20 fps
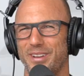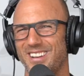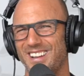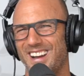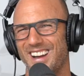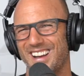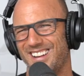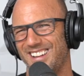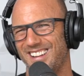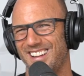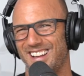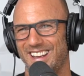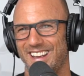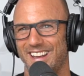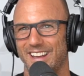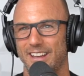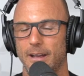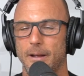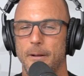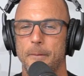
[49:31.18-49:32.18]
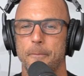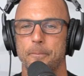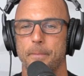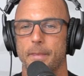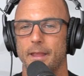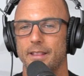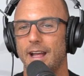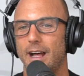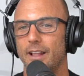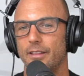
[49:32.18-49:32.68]
you're not gonna like
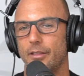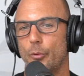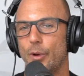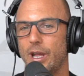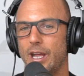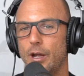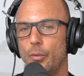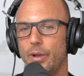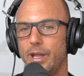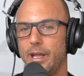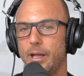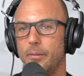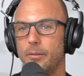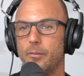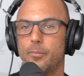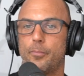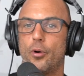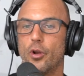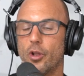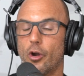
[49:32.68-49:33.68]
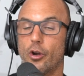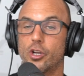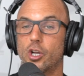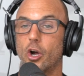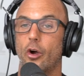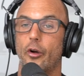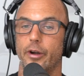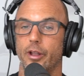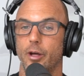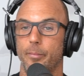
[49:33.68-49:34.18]
not the way we put our
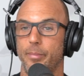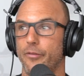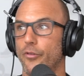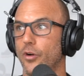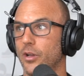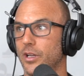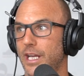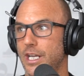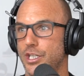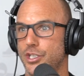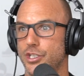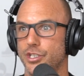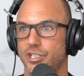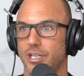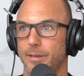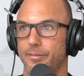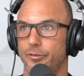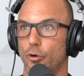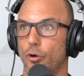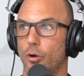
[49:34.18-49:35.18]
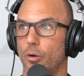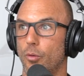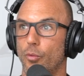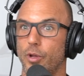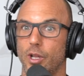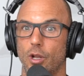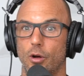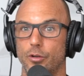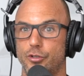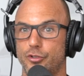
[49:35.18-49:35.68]
guard up in relationships or
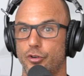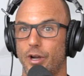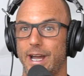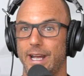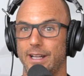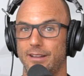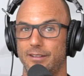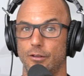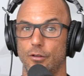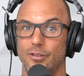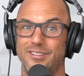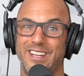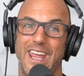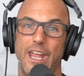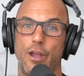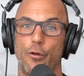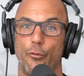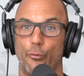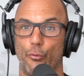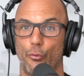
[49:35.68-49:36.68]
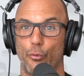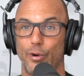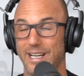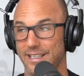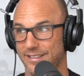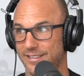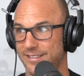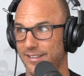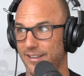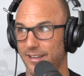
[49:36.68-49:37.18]
you know trying to take
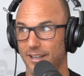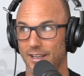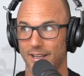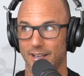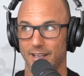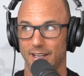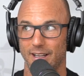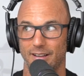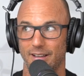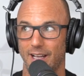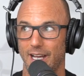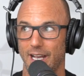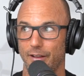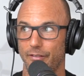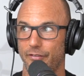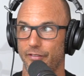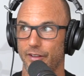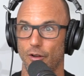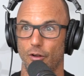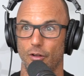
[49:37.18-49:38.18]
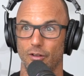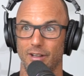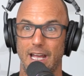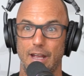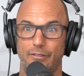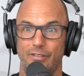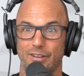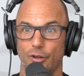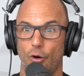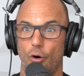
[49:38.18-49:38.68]
risk in life you know
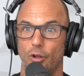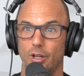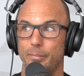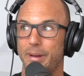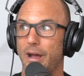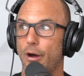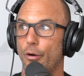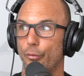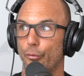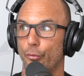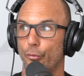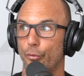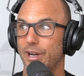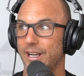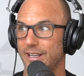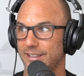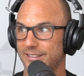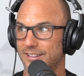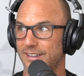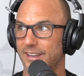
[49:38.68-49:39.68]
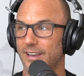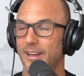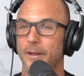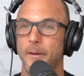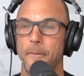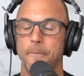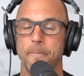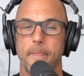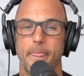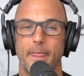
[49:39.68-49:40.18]
life is all about risk right
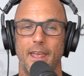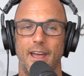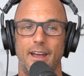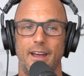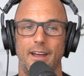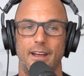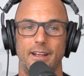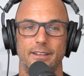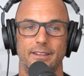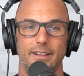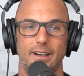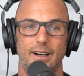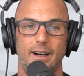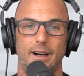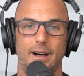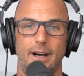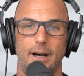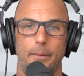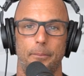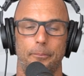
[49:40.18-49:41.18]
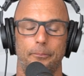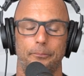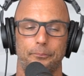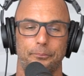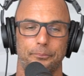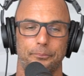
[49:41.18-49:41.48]
and um